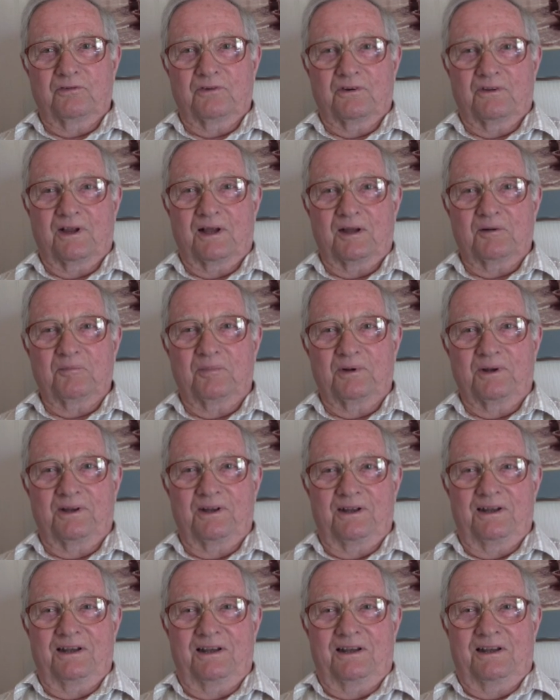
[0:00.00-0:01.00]
for that, but
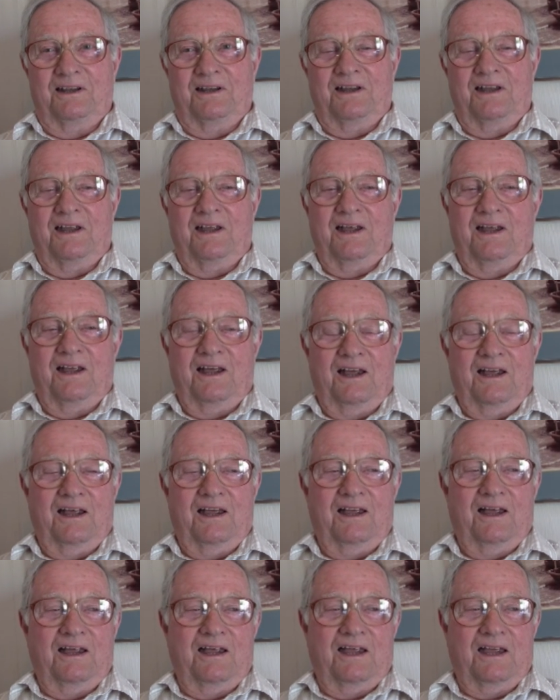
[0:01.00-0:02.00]

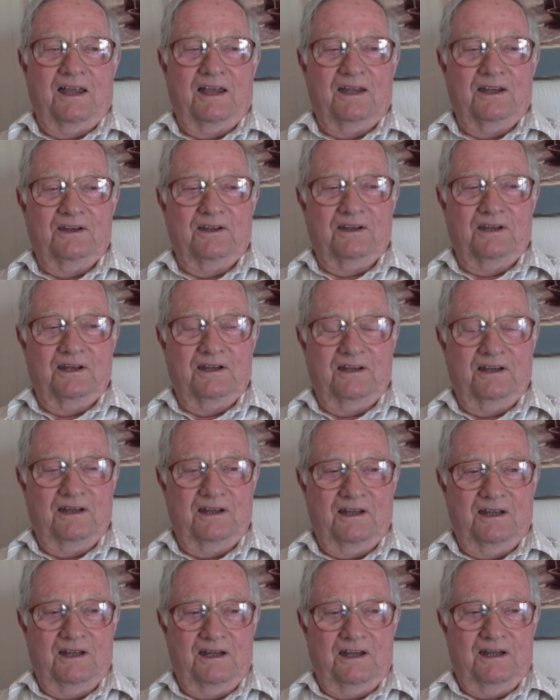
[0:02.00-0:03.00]
and
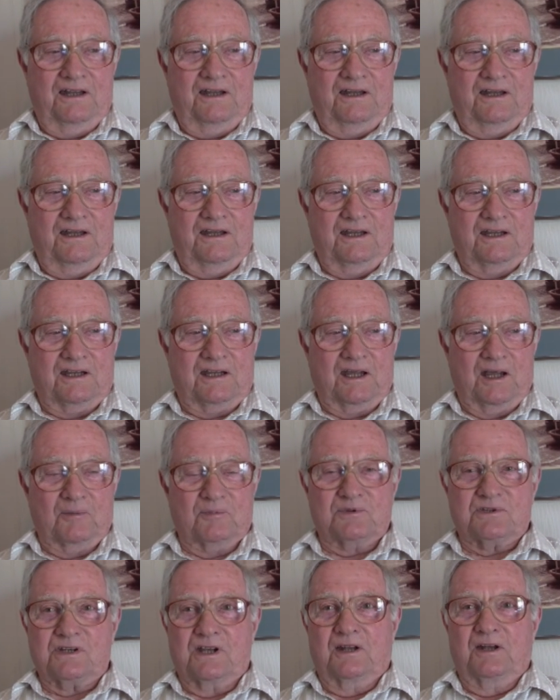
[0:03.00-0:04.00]
he kept
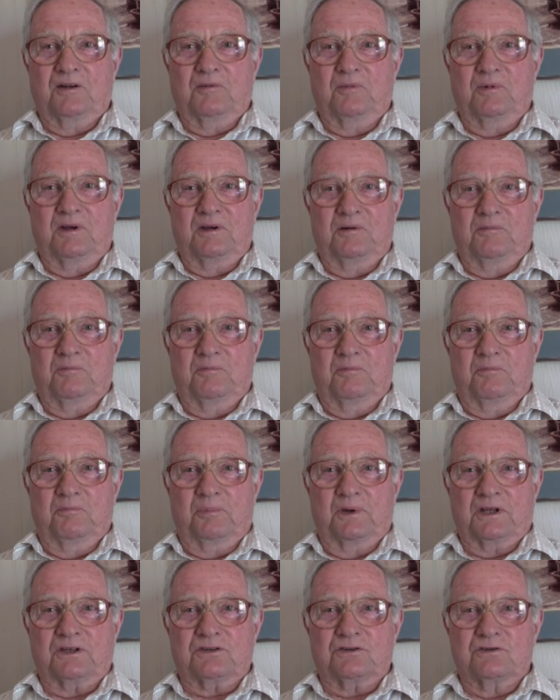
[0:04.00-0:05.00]
sending me
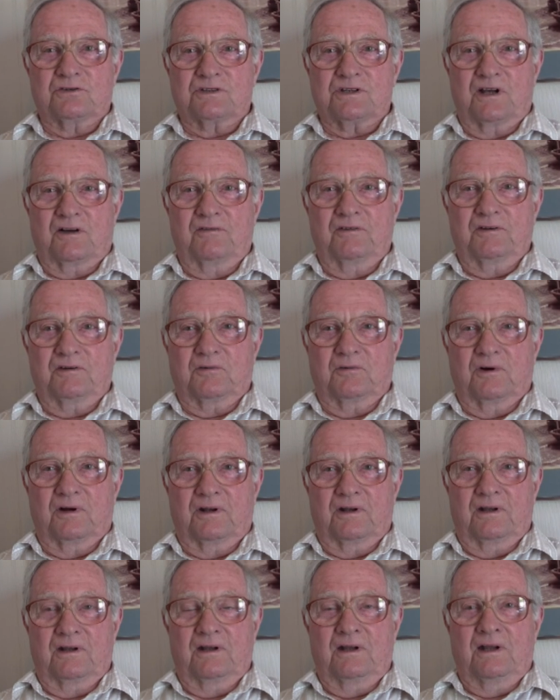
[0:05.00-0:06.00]
pictures of it,
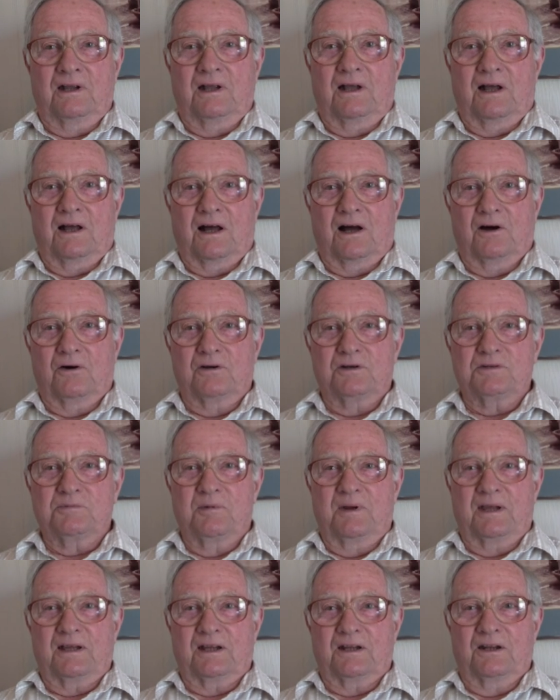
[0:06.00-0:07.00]
how he's
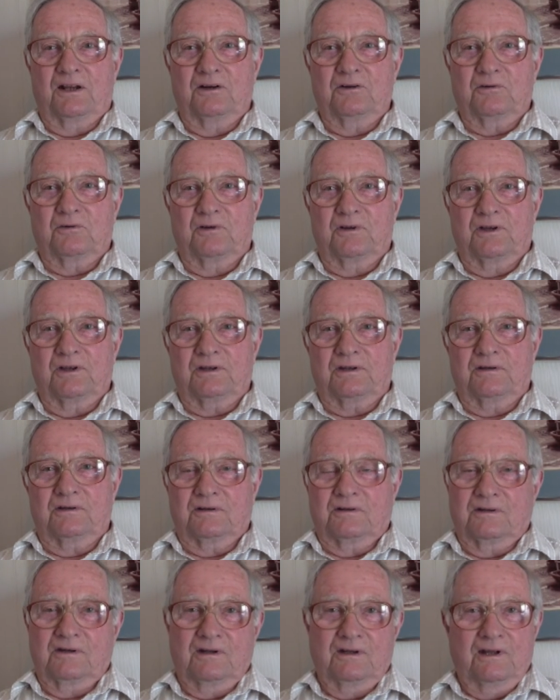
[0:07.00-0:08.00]
making out with it,
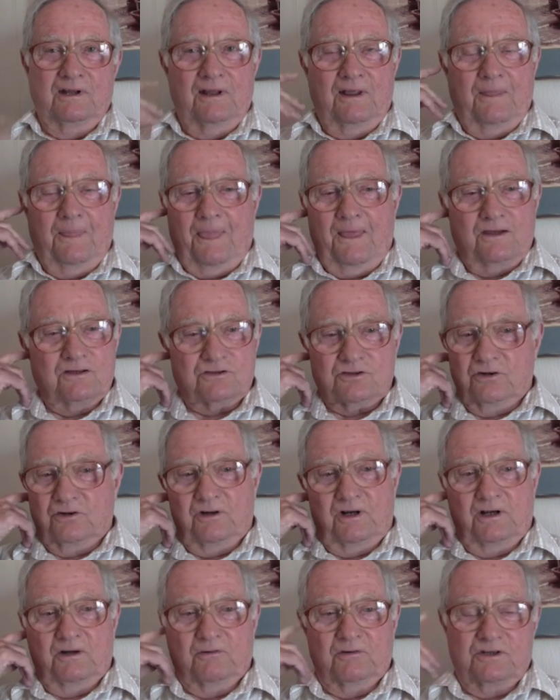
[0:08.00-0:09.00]
and so
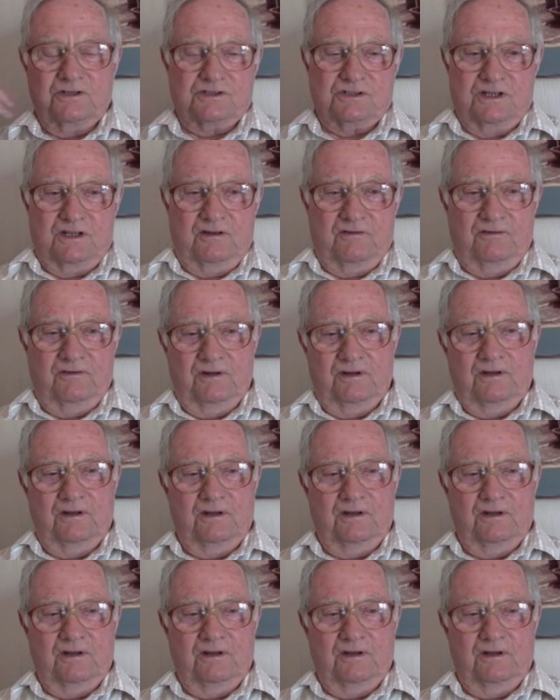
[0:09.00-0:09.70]
I received,